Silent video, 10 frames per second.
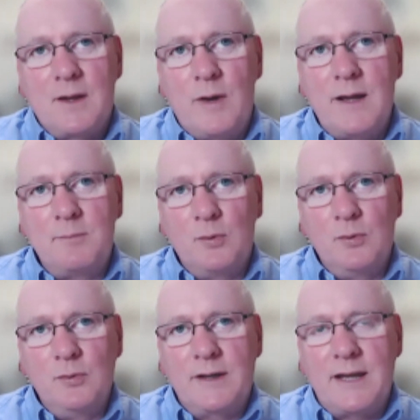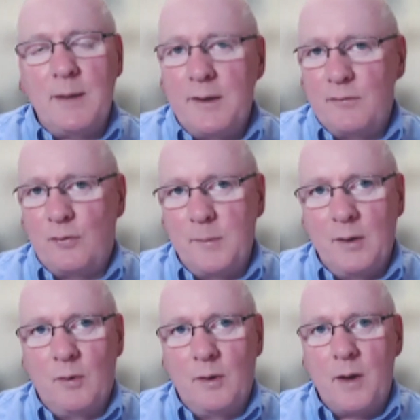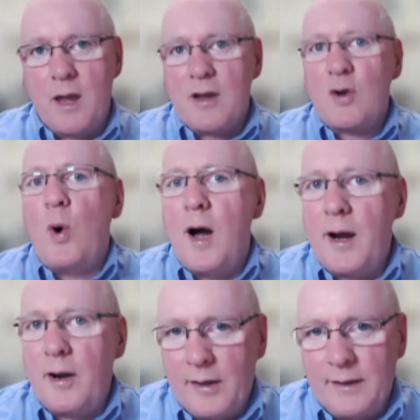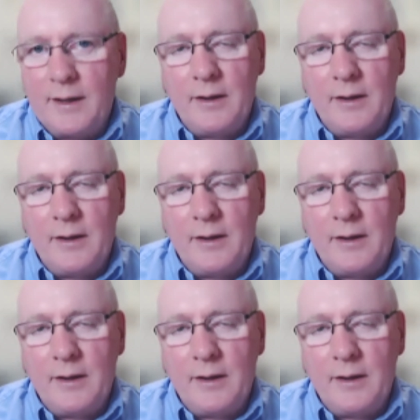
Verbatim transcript: Red Bull came into Formula One by acquiring